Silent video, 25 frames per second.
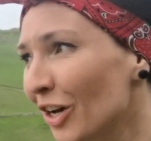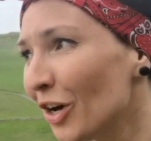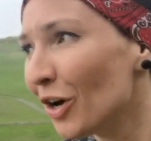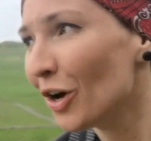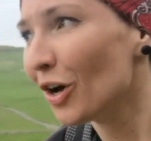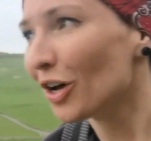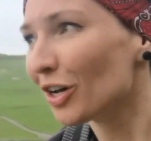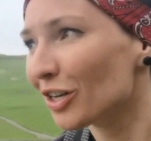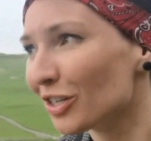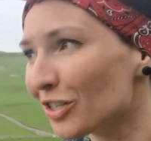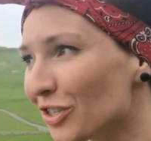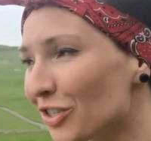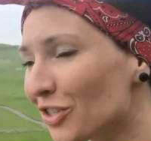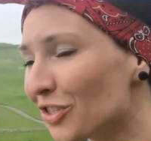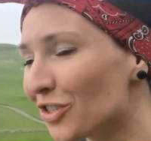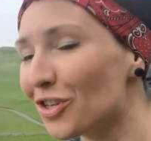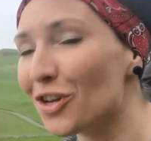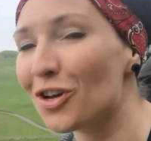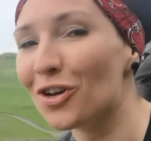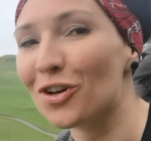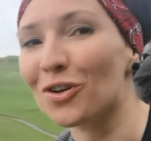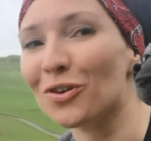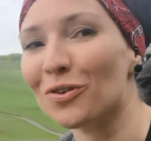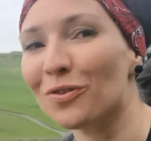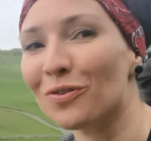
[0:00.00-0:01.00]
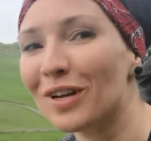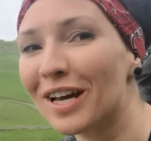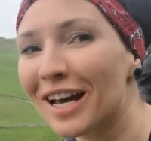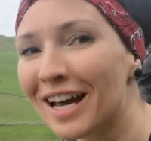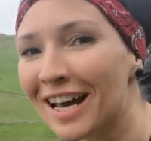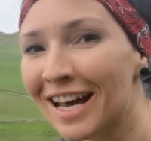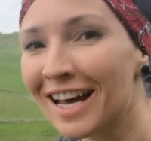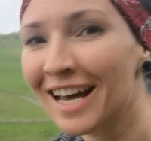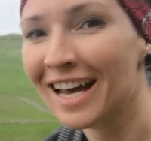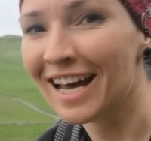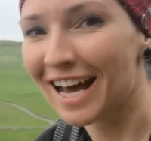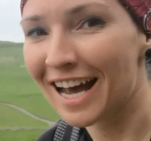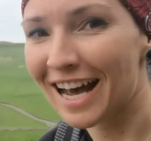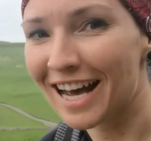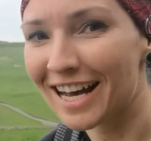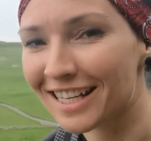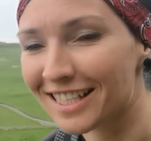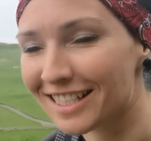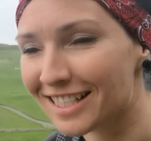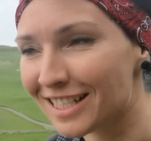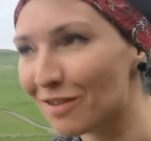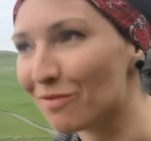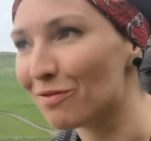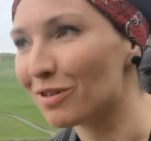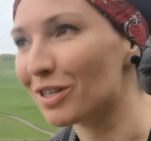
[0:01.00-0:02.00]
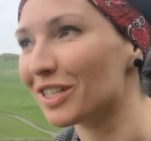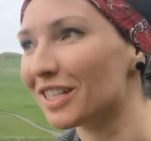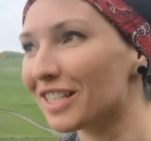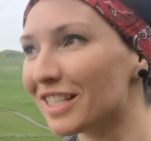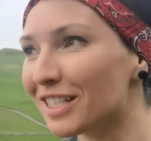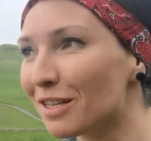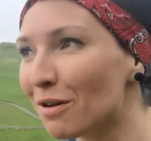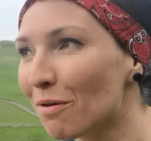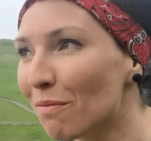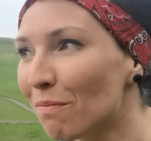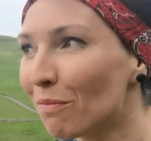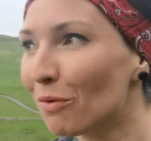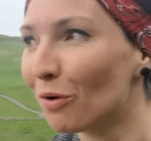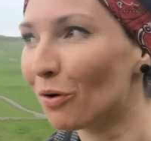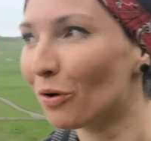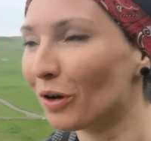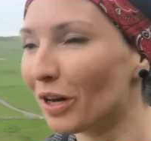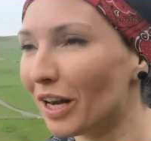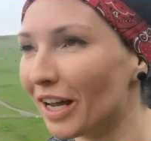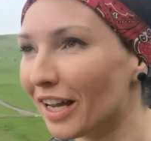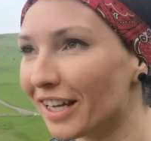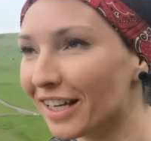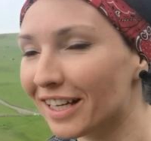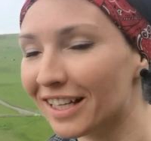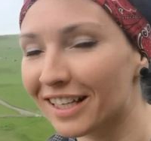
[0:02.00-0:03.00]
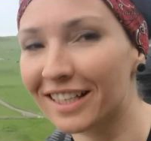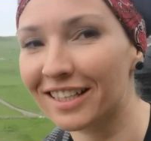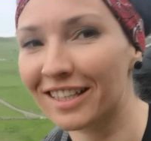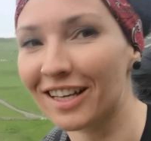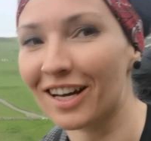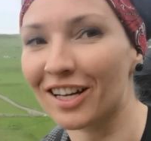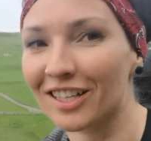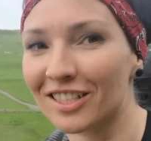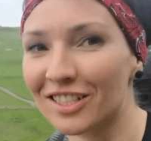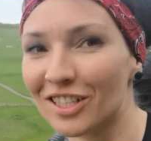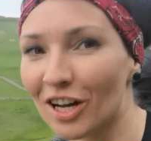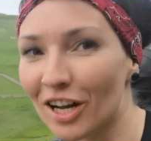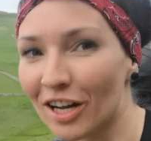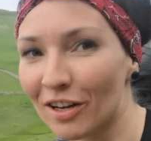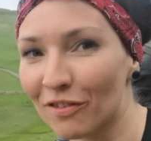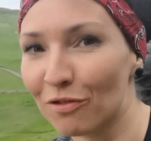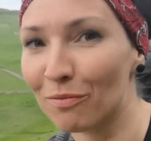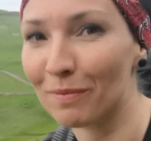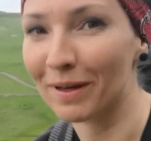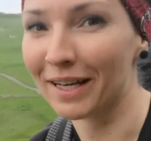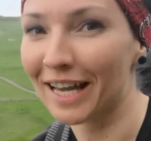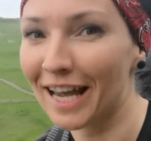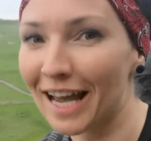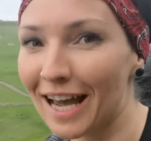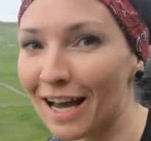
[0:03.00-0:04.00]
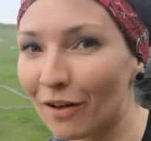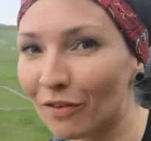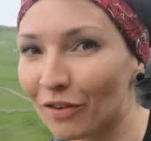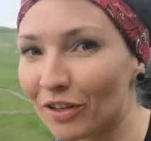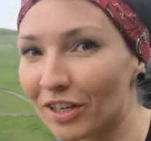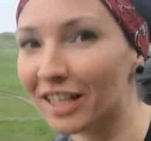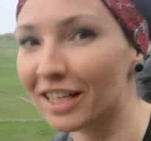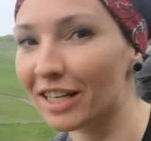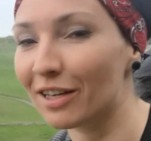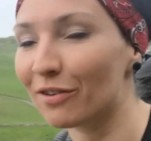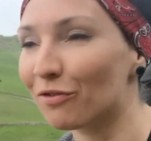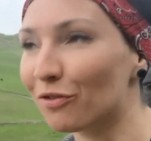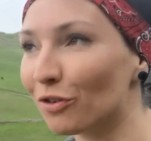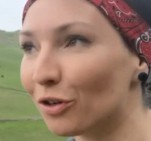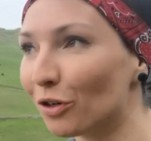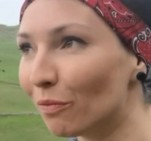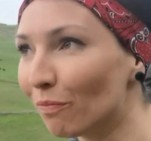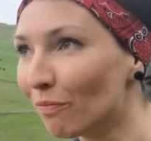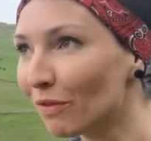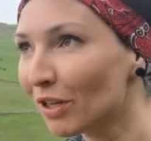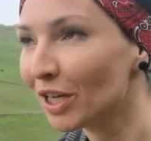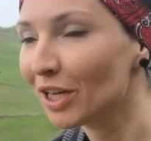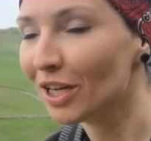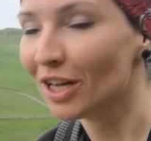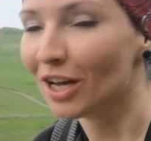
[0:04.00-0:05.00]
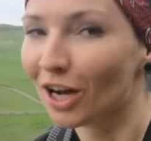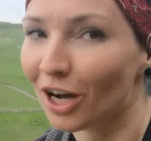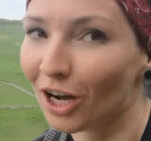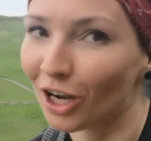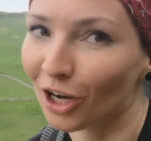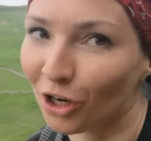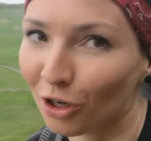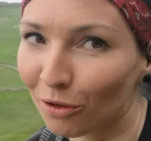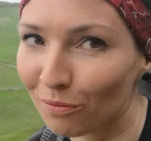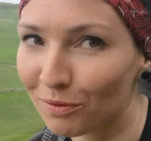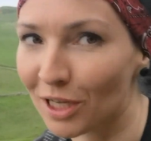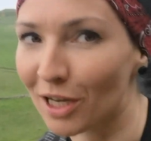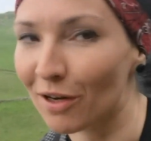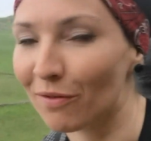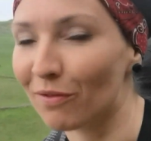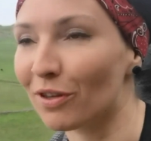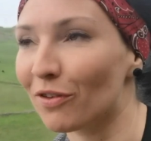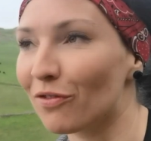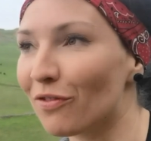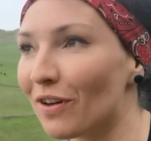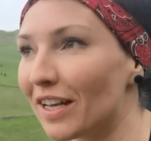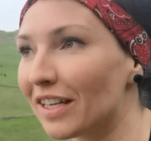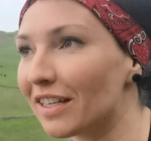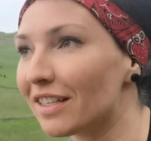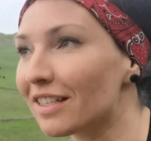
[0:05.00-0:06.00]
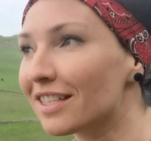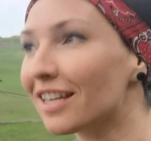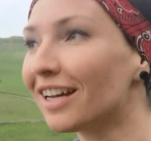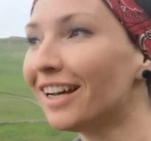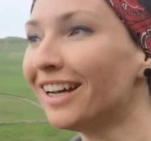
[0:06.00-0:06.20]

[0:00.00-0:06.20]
as soon as it was more likely that I die from a cow than a cliff fall, I hopped over the fence.